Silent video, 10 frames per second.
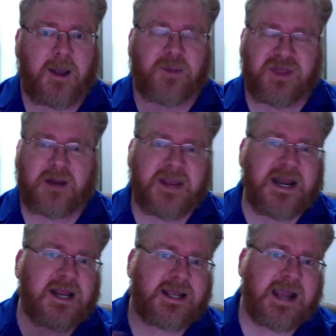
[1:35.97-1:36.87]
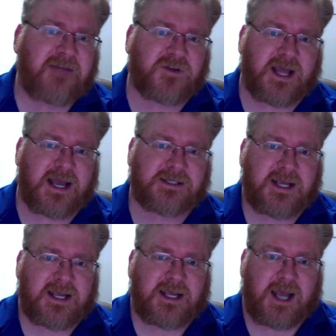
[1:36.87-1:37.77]
But then immediately after that,
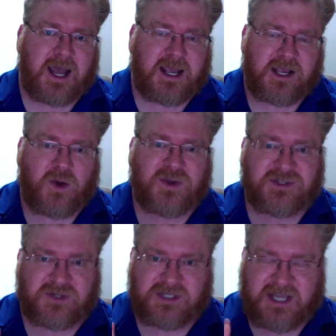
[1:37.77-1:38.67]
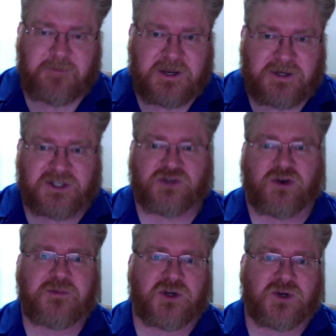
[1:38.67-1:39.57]
uh, it goes deep into the
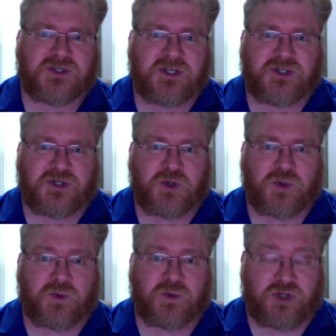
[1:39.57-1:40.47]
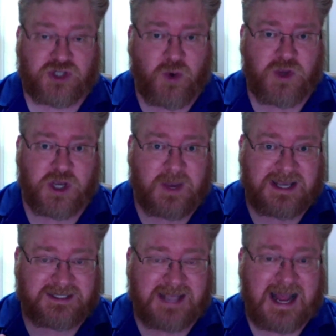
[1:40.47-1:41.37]
scriptures to show you
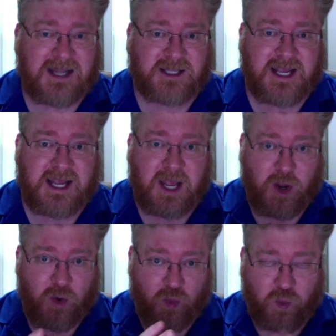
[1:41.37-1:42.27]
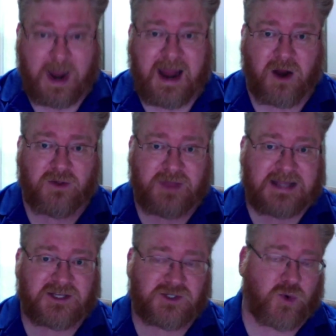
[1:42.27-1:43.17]
exactly where
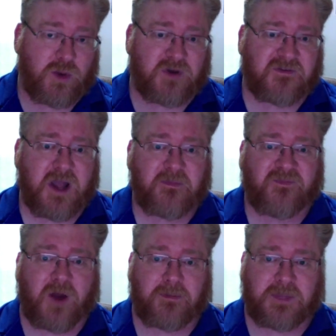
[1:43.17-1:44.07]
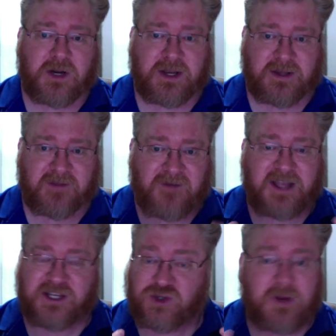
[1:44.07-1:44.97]
that story would have come from. You know, it, it,
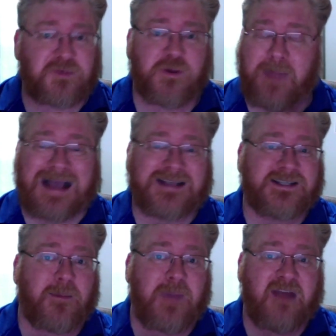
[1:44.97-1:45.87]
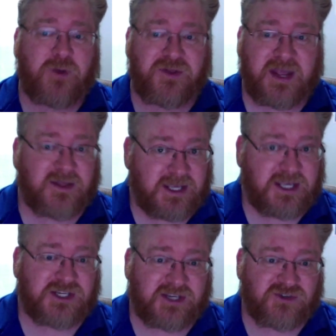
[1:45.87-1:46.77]
it, scripture backs up everything that
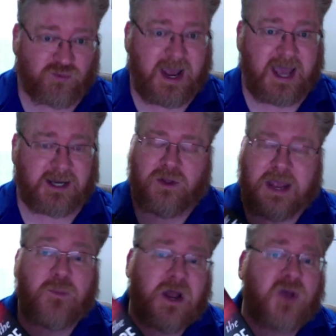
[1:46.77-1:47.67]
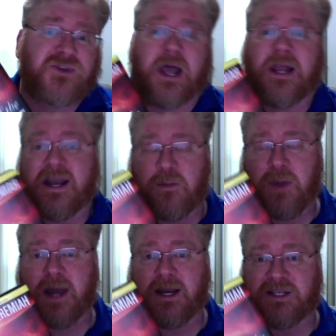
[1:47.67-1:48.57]
you just read. And what also I like
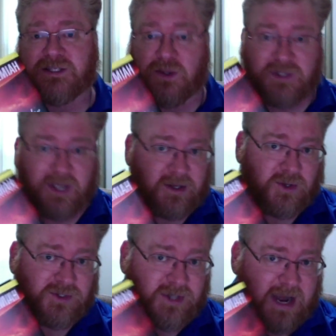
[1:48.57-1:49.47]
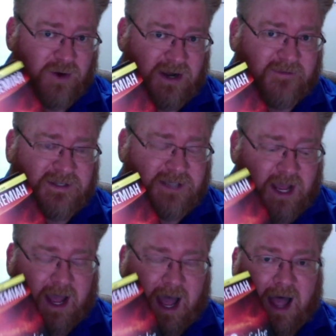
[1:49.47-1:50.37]
about it is those those narratives.
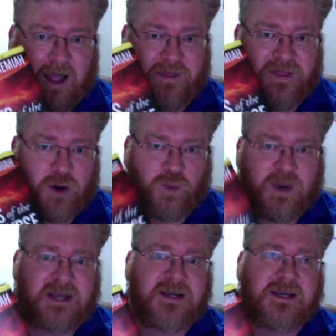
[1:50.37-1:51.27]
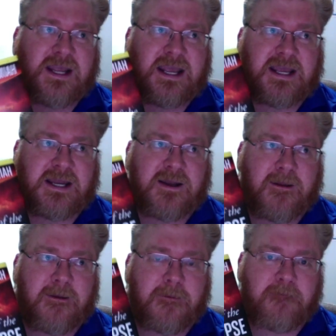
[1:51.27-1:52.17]
Uh, they're written in
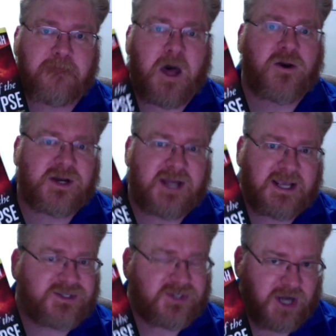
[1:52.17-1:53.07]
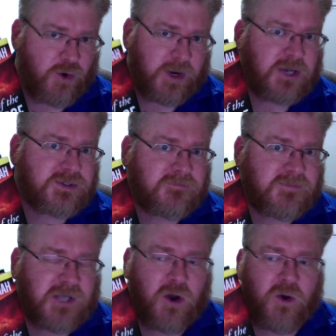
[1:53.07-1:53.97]
modern day scenarios,
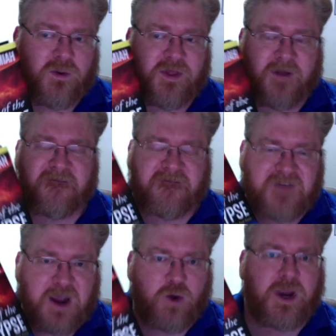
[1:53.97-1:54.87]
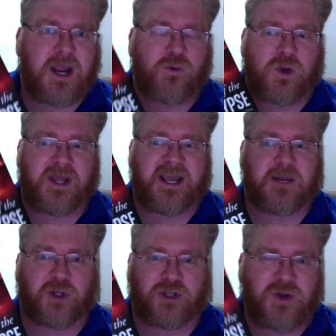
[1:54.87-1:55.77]
so they're very
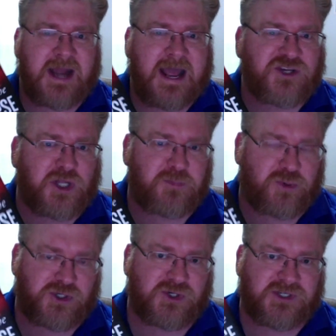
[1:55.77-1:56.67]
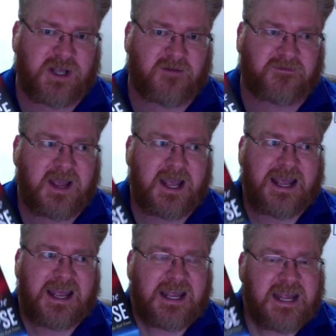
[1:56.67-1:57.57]
relatable. You can actually put yourself
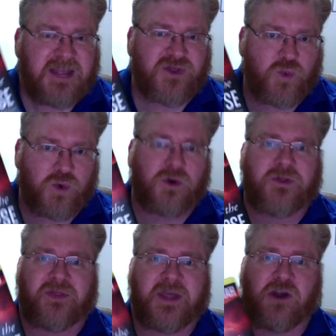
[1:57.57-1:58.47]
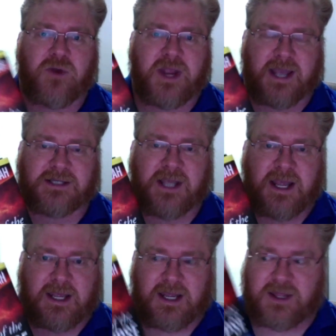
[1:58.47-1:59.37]
in the world that they create
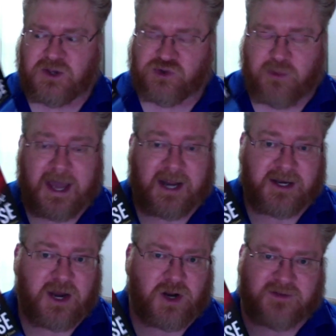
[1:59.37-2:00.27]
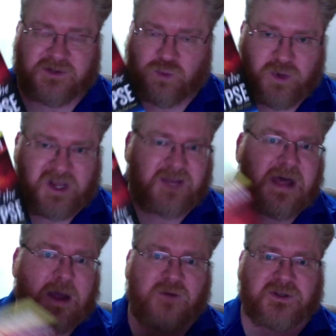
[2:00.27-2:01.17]
in those dramatic narratives. Really
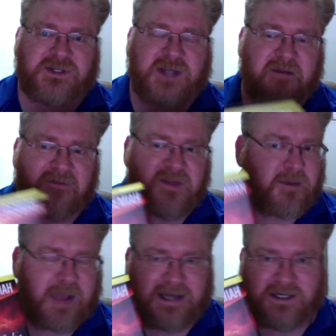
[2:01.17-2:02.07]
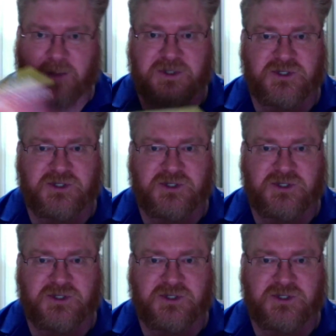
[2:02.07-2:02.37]
powerful stuff, and then backed up with